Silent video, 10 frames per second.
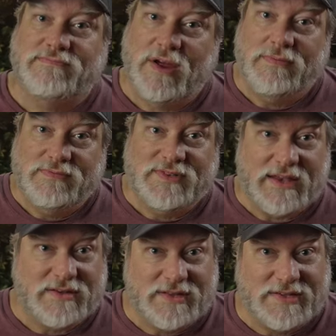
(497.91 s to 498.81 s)
are
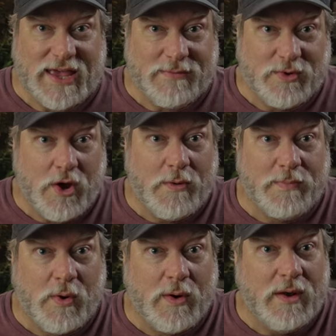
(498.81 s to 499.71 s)
set to the same
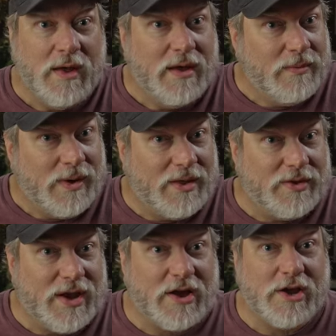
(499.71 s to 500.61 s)
group or, well,
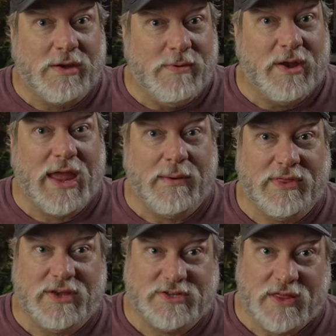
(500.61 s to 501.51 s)
they're not going to communicate
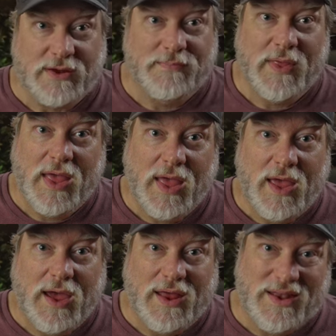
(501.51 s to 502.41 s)
with each other.
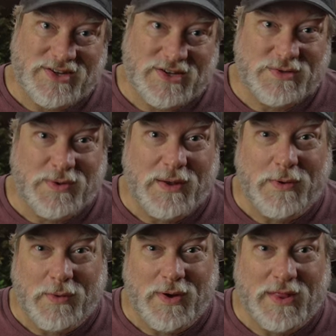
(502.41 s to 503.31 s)
Unless you just want to
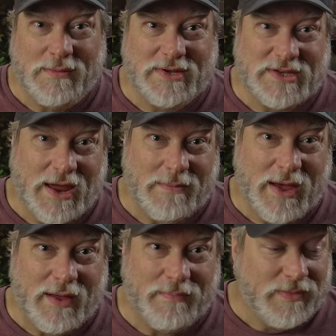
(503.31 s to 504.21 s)
put one of them in
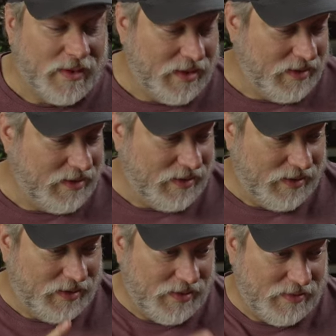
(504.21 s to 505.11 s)
timeout.
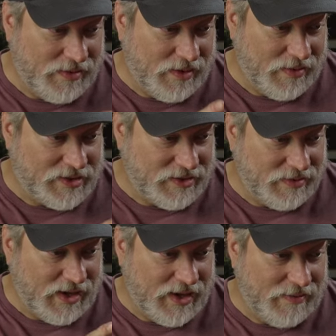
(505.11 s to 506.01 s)
You know what you
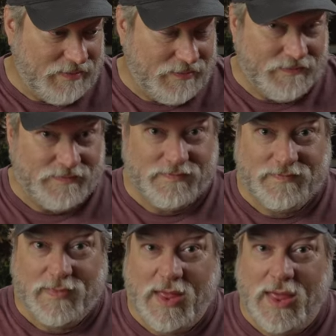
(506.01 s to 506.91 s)
did.
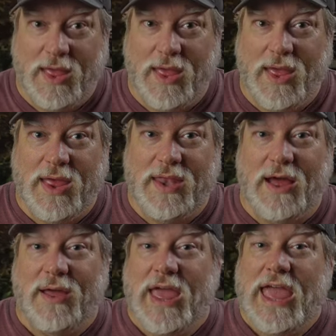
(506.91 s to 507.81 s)

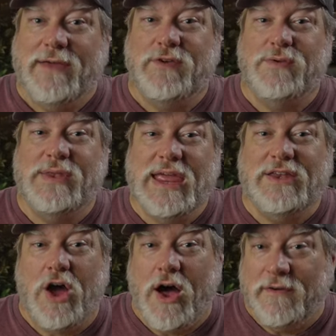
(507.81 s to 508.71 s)
Now, if you need
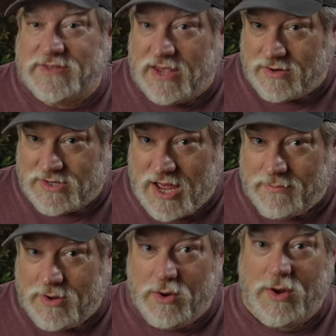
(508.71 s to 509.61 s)
to offset your
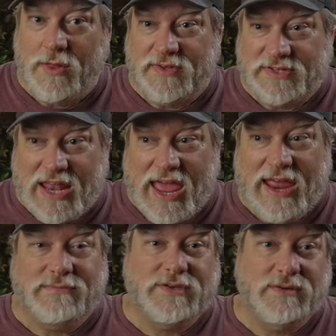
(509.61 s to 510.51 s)
timecode on the
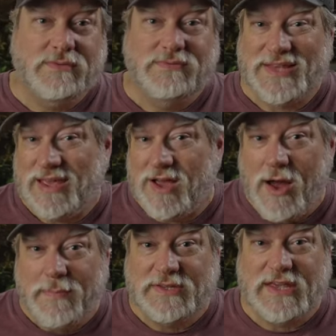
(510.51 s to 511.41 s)
Slate to, say,
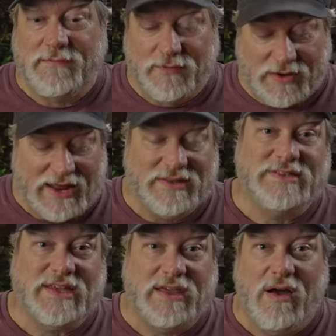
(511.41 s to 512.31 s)
compensate for
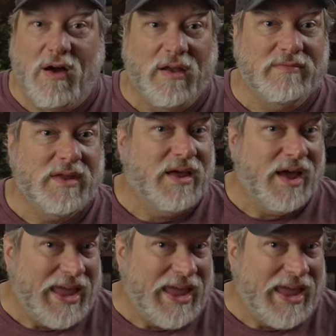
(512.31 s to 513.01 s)
latency on a